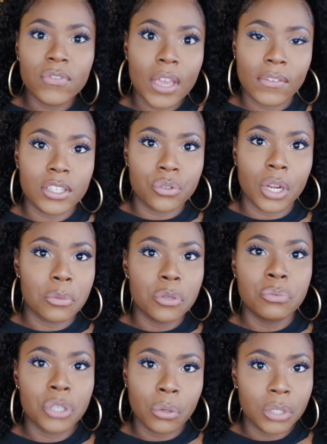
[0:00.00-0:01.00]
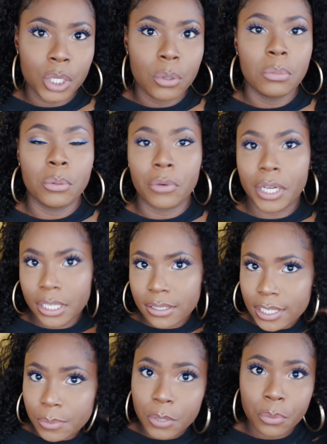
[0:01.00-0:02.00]
If you have an Instagram, you totally know what Boomerang
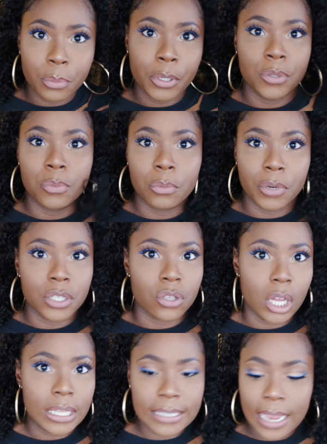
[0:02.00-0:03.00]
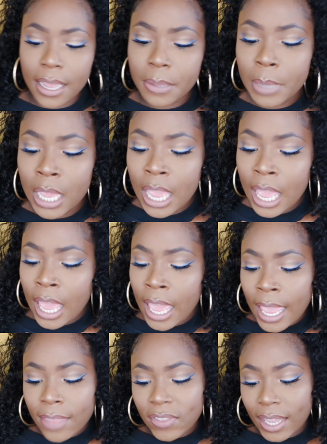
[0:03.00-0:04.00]
is because people post boomerangs all the time.
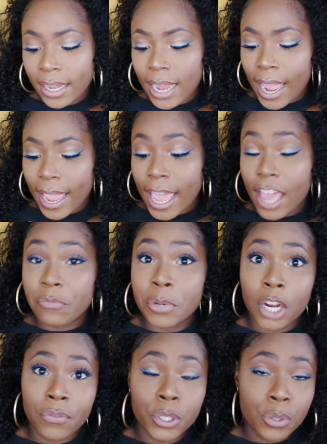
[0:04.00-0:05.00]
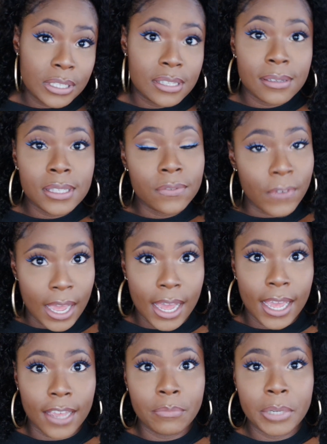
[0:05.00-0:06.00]
Then I have Perfect
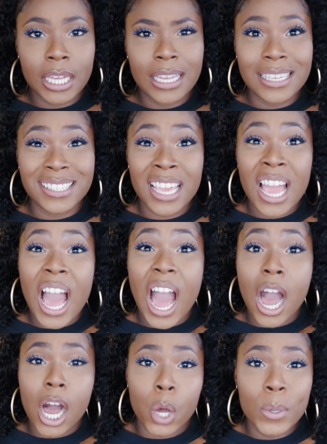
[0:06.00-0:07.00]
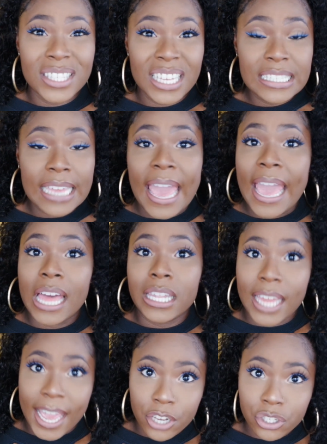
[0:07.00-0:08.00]
365 because I always like to
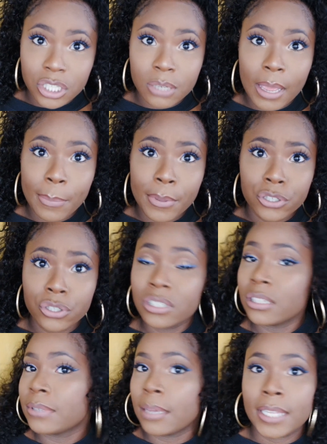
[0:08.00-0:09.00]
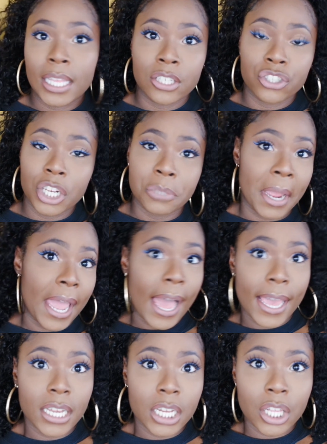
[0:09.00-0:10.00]
add lashes to my pictures. Sometimes I like to change my
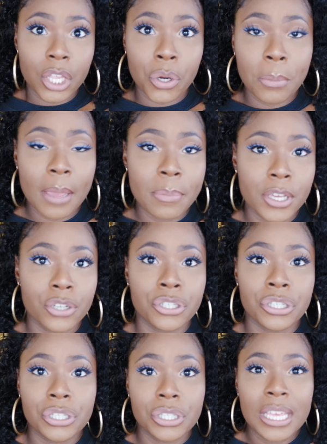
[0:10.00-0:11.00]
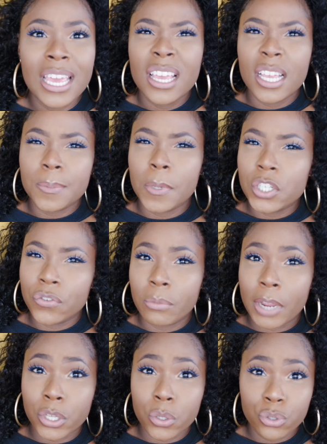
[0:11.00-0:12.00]
eye color on my pictures, especially for
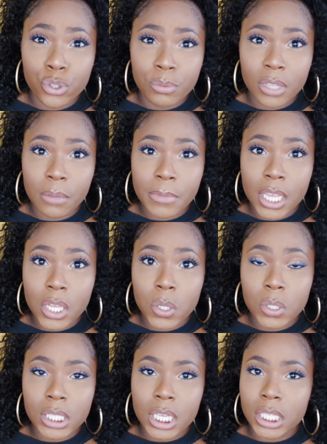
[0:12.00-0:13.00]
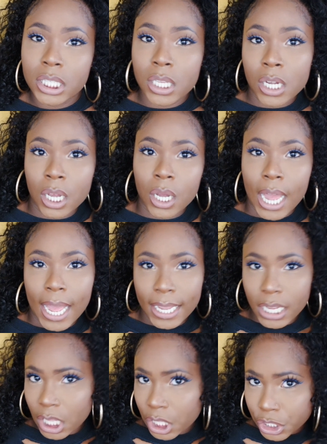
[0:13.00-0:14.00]
my YouTube thumbnails, because you know,
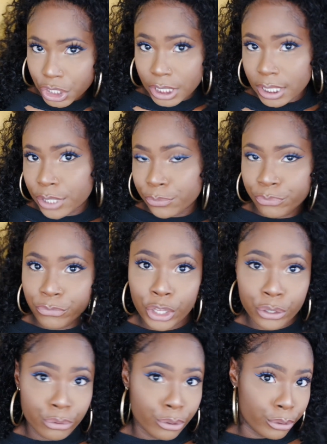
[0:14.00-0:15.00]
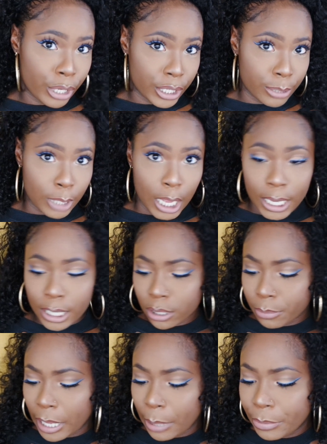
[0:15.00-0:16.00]
eye color just, you know, gotta keep the eye
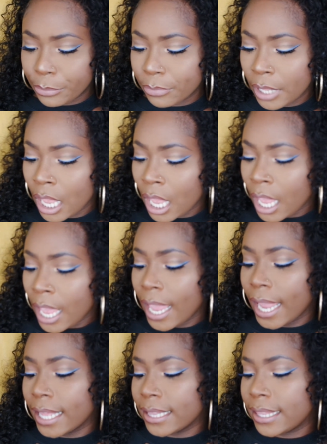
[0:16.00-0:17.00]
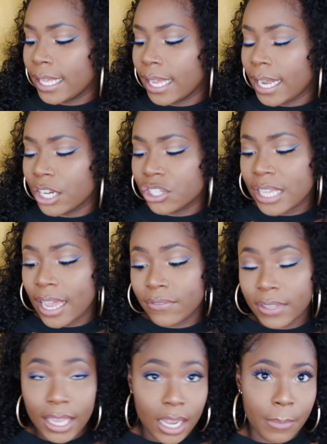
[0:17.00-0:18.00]
color popping. And then I just
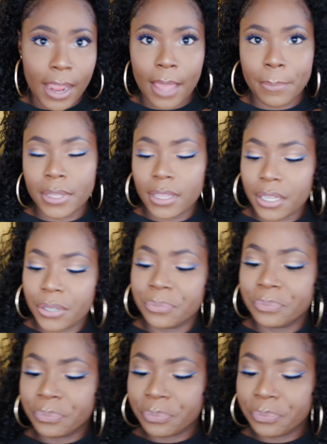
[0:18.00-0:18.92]
have the camera app in there.